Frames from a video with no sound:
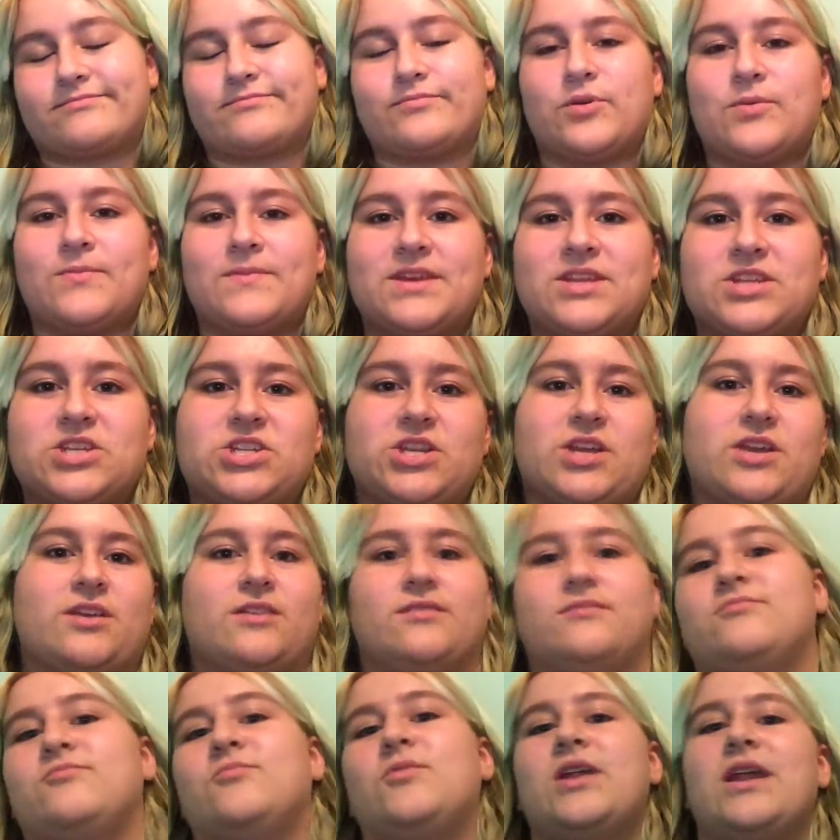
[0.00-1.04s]
Put me in
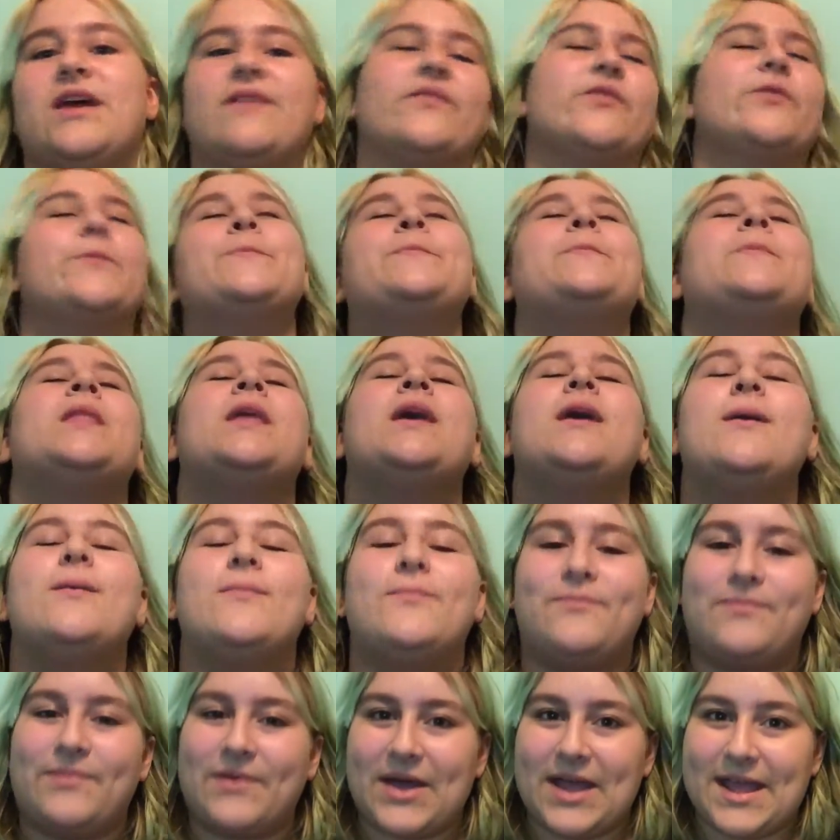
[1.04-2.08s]
jail, whatever.
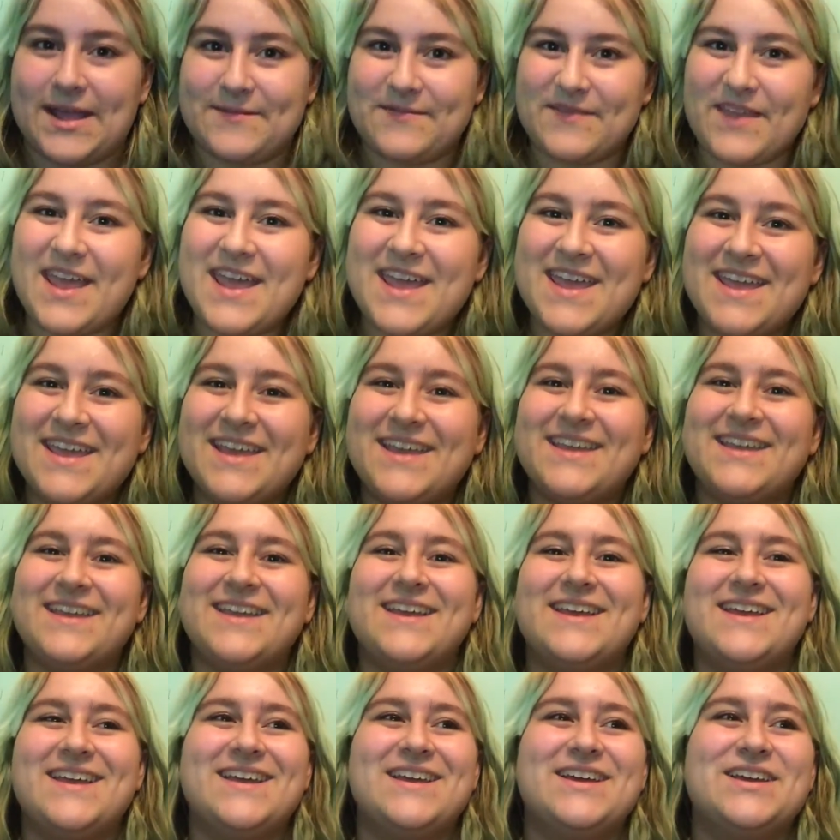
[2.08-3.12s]
But
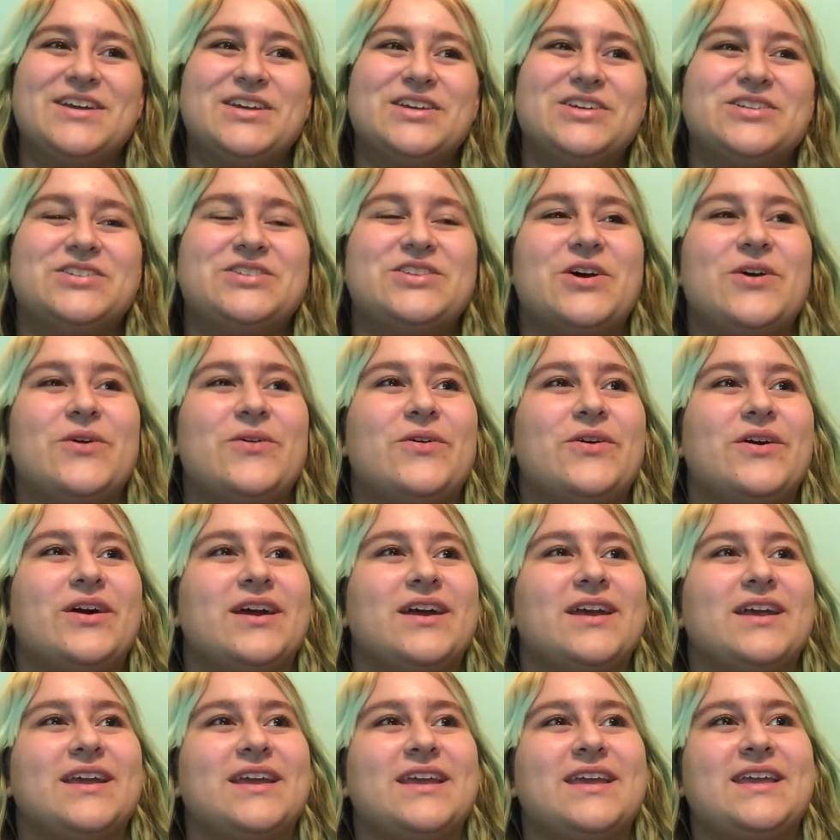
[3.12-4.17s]
so
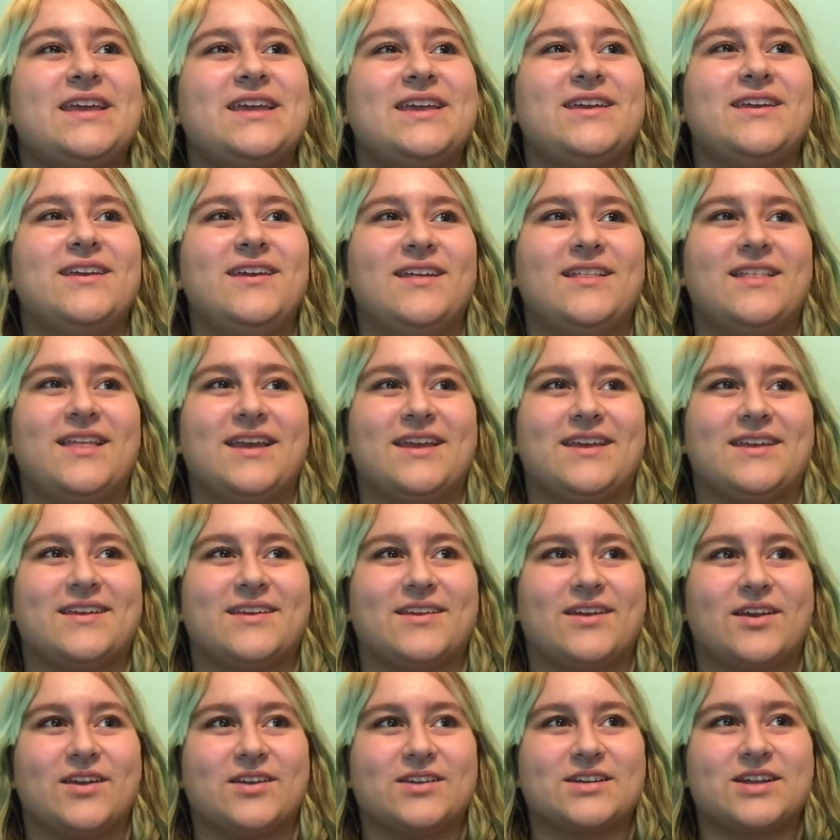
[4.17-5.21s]
he,
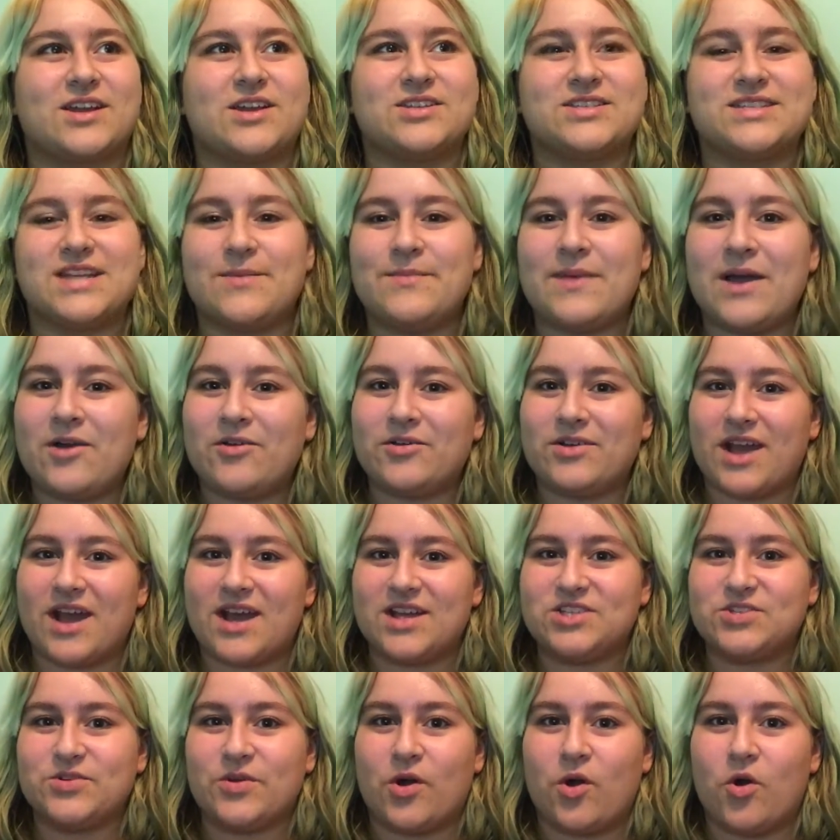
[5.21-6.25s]
like, somehow
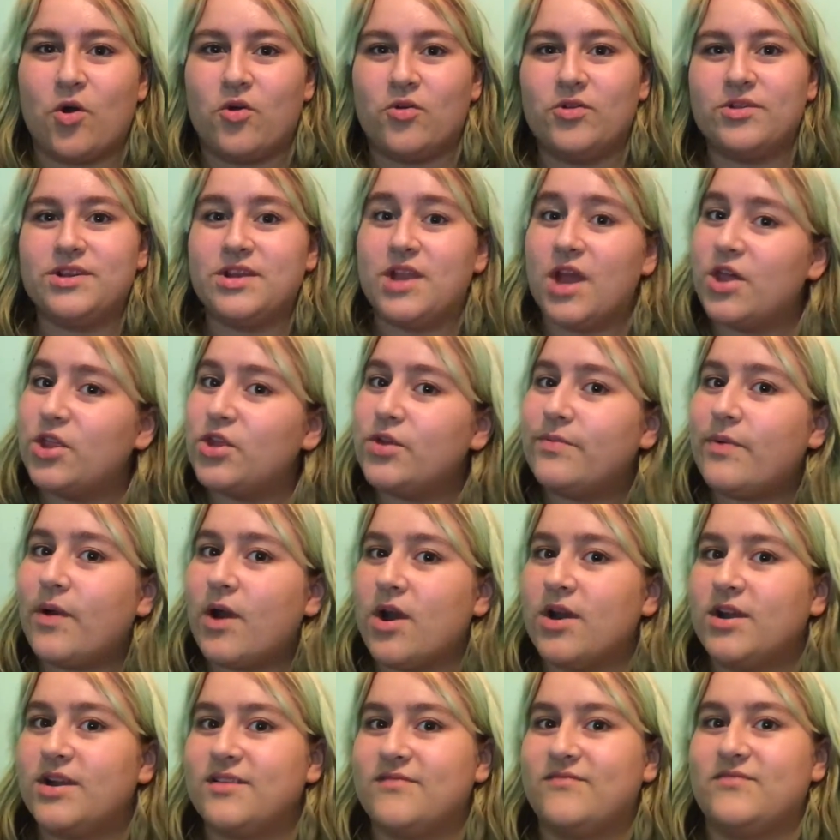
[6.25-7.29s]
got to a whole nother
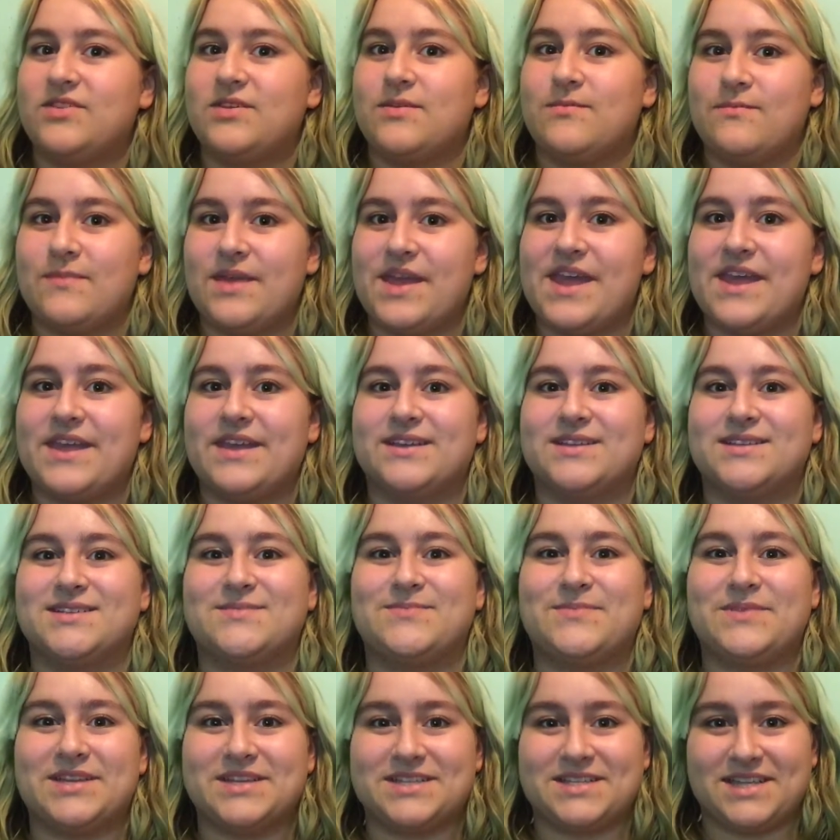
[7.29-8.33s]
part of the
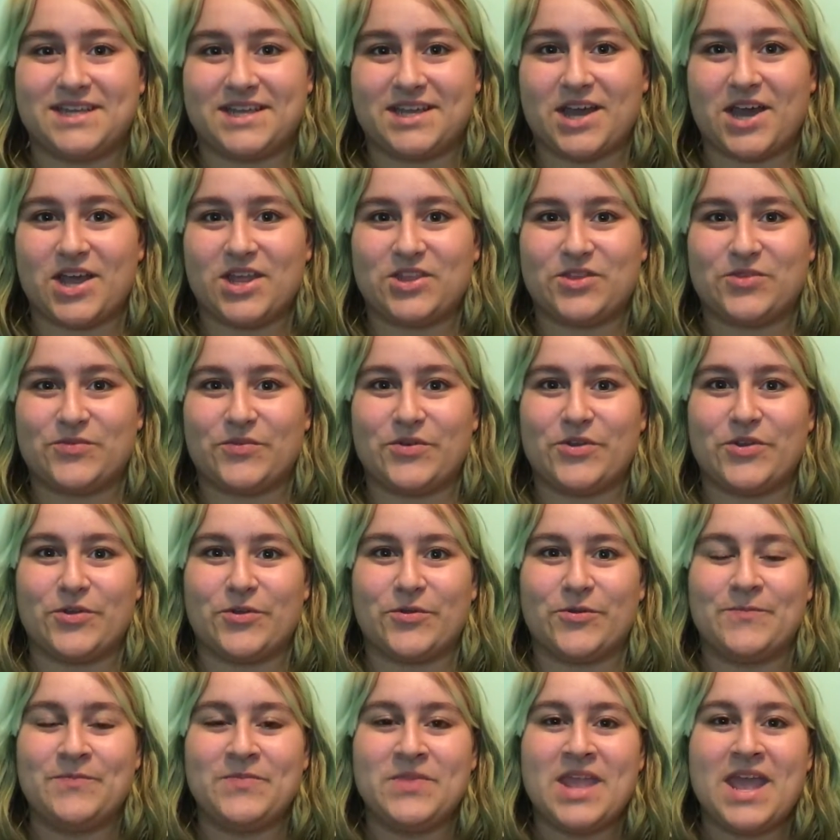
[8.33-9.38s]
maze because he cut
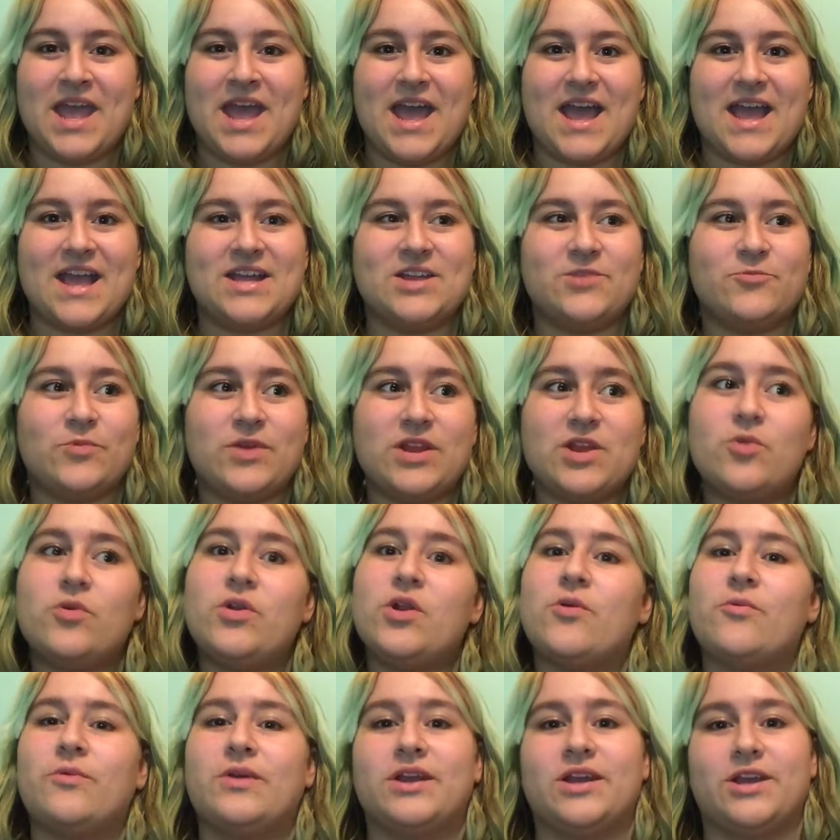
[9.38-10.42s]
through. And we don't
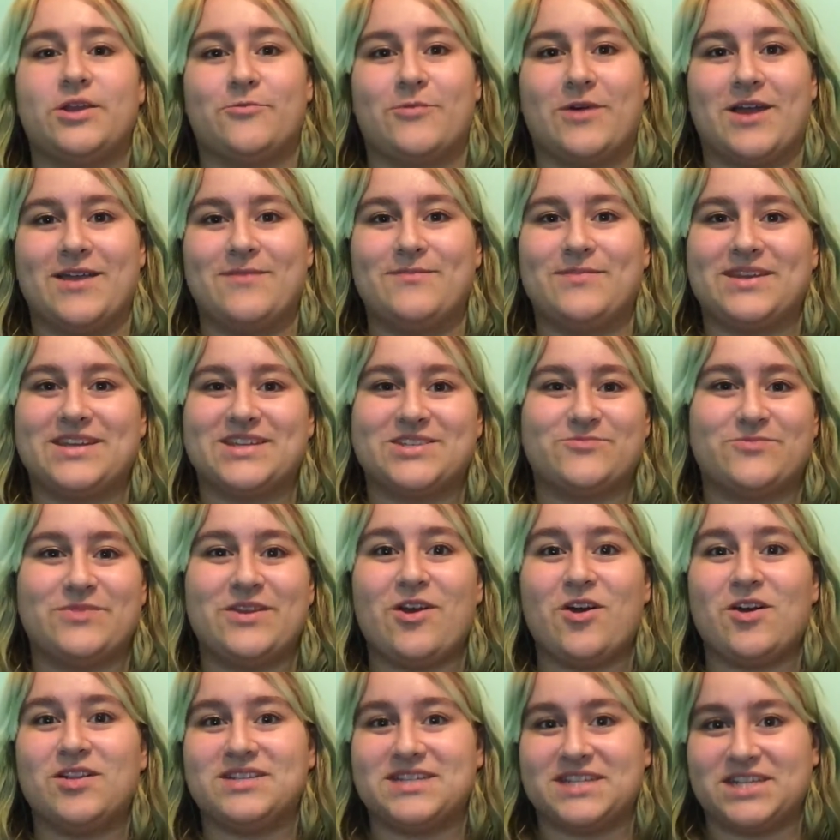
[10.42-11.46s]
know where he went because
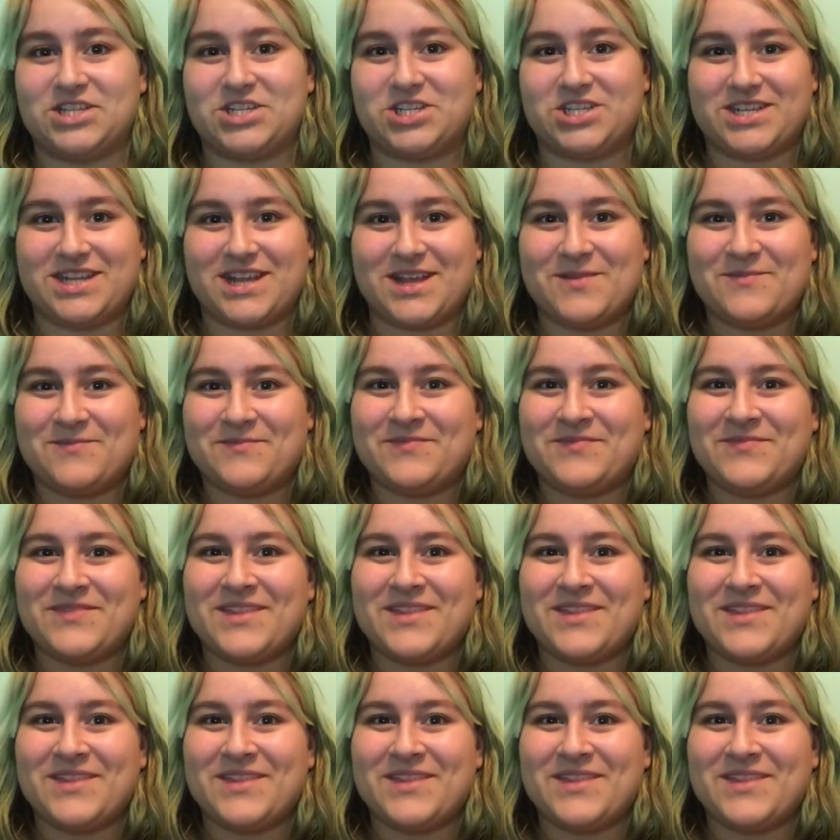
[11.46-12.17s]
we all ditched him.